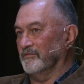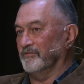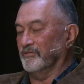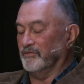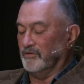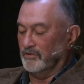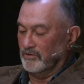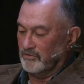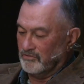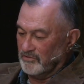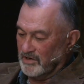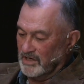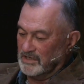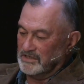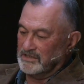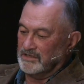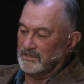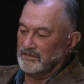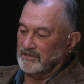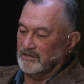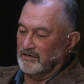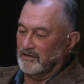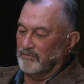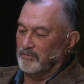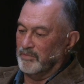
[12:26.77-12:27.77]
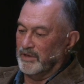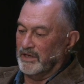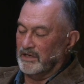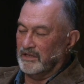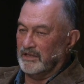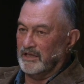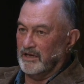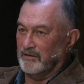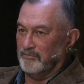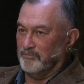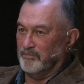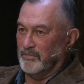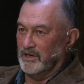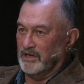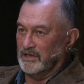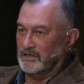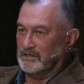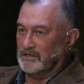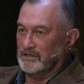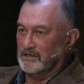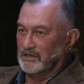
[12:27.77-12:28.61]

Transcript: You graze it till about that much,